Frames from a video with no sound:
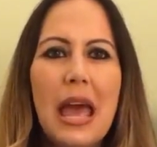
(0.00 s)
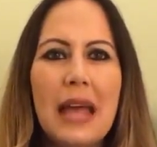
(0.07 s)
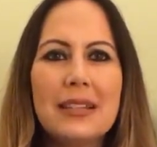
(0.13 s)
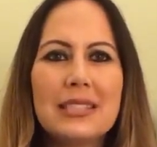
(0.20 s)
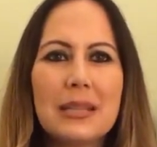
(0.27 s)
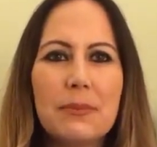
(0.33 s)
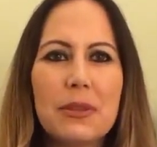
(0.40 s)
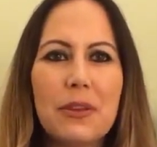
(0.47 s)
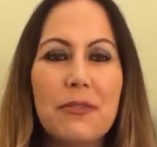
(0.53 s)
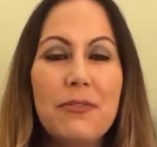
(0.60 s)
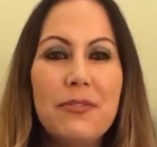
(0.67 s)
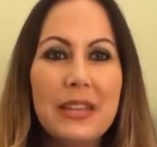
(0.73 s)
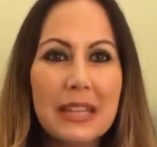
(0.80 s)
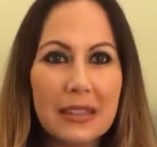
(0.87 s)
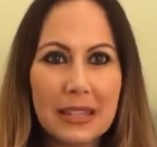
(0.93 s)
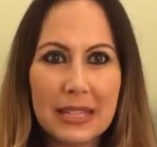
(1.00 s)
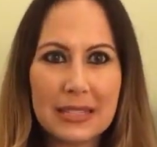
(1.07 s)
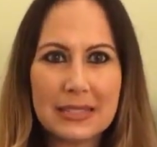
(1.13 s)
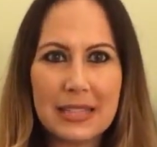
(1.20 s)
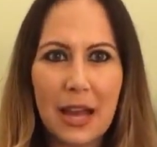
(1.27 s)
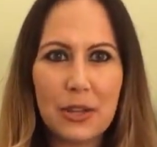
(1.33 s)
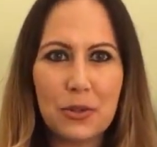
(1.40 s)
and some of the
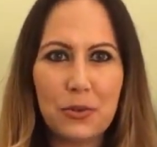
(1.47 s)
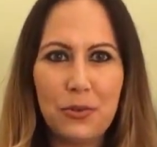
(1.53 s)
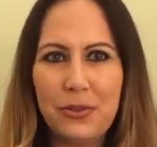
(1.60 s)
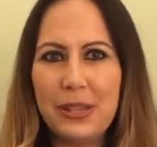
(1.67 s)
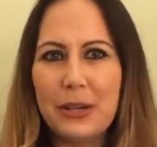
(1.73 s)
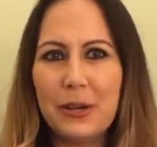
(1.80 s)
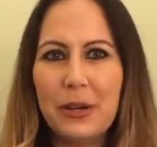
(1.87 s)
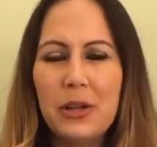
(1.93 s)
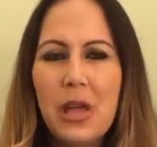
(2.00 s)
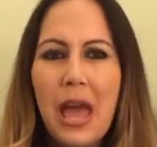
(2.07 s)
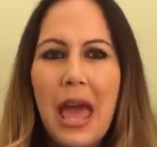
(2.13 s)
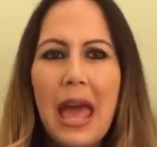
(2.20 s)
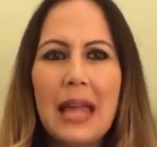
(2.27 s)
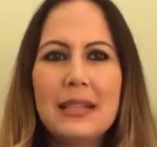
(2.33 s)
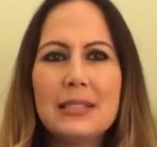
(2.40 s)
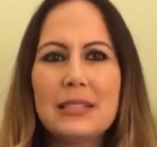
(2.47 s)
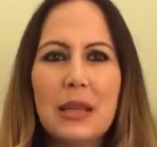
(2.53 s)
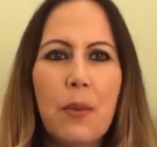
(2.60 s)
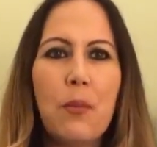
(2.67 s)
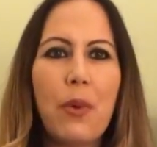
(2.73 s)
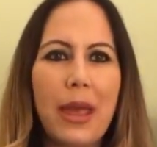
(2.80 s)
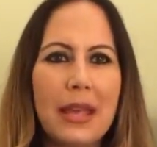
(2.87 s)
feelings that you feel and
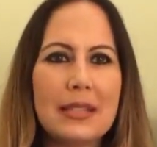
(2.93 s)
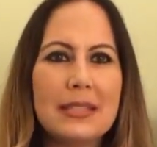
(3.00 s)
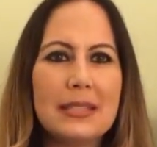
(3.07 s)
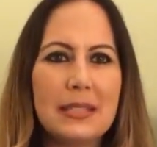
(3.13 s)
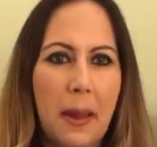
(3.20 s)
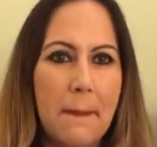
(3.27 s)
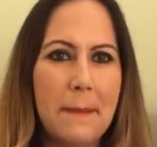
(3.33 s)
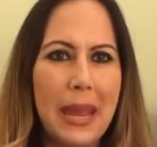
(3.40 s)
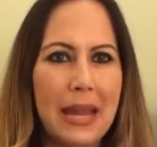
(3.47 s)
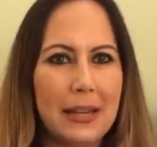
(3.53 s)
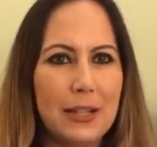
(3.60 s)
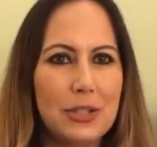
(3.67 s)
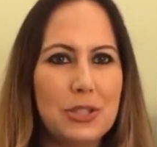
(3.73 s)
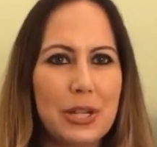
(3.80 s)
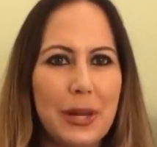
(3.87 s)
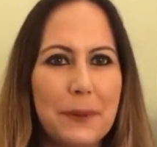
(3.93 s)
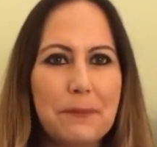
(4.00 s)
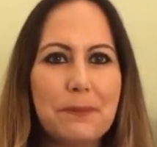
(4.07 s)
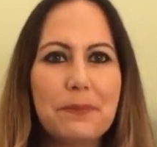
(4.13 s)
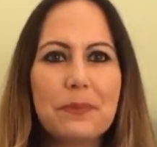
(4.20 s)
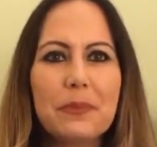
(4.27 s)
some ways to manage it.